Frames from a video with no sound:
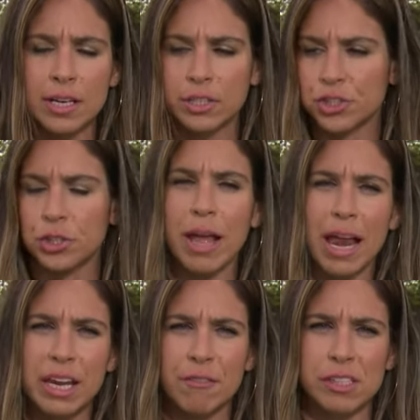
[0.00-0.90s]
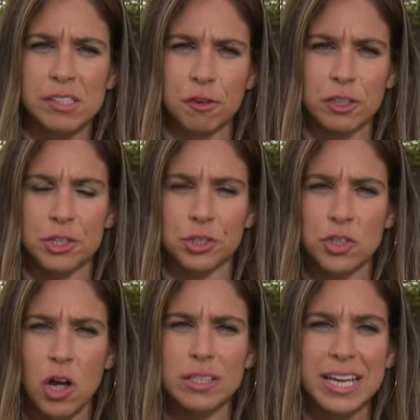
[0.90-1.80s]
to shoot any of this footage or
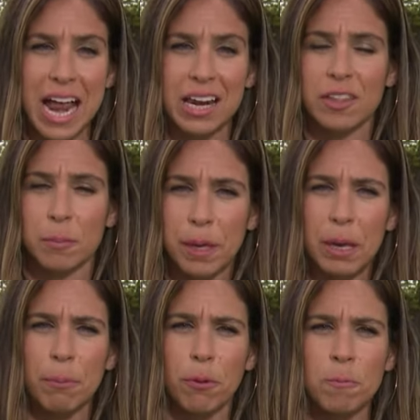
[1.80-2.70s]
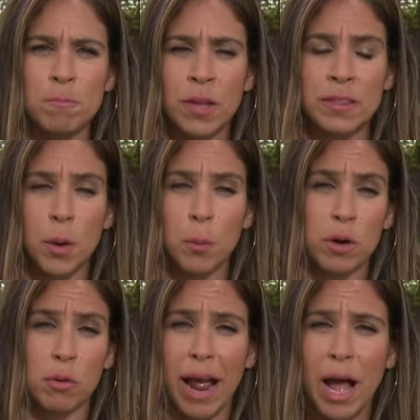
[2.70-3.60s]
talk to any of the people that
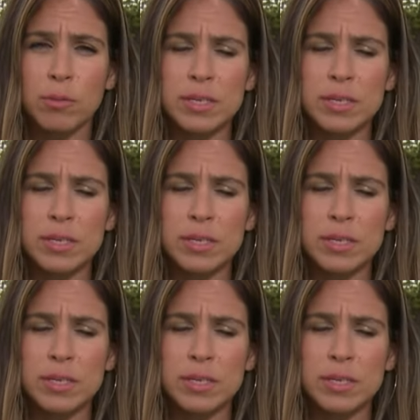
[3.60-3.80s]
were around